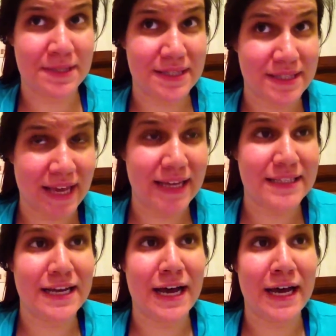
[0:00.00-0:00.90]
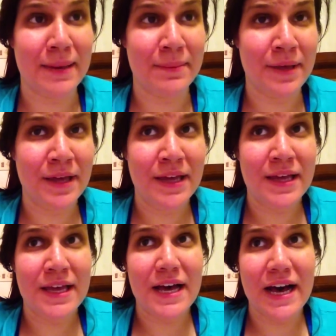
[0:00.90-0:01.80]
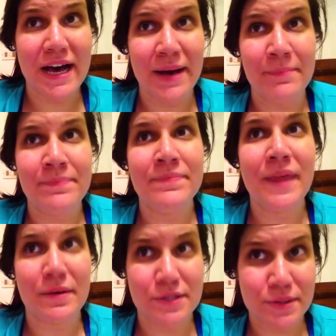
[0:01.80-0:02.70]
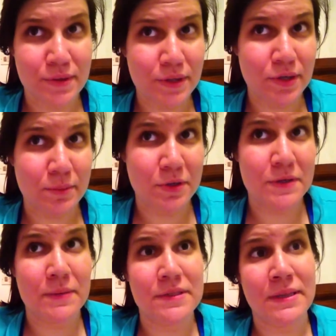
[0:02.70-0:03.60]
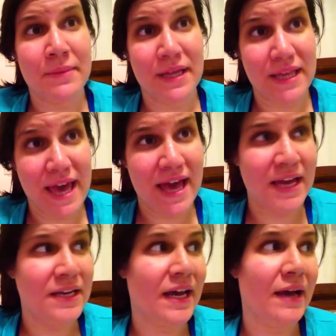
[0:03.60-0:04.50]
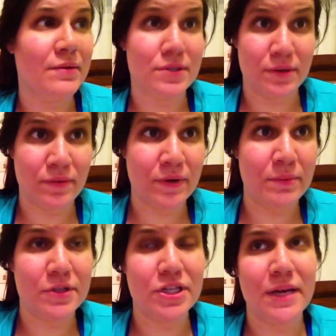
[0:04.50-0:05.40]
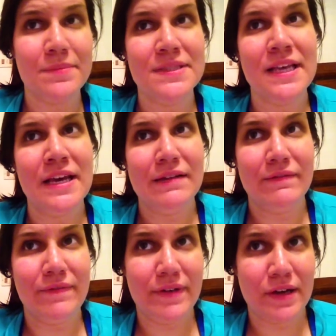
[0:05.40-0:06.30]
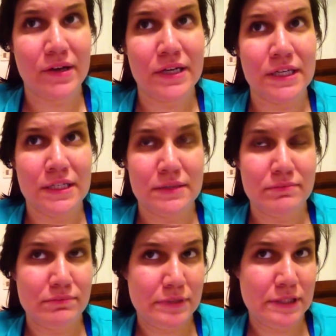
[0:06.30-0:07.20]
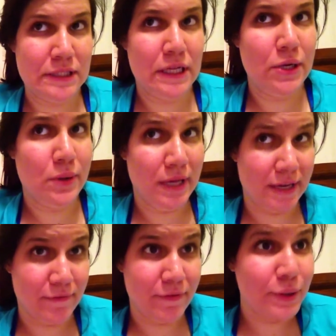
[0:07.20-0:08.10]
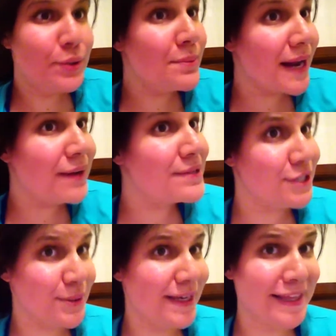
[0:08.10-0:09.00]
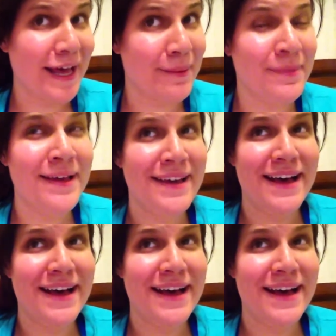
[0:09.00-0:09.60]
The second time I was doing the girl push-ups, and then by the end I was doing real push-ups very slowly and few, but I was doing them.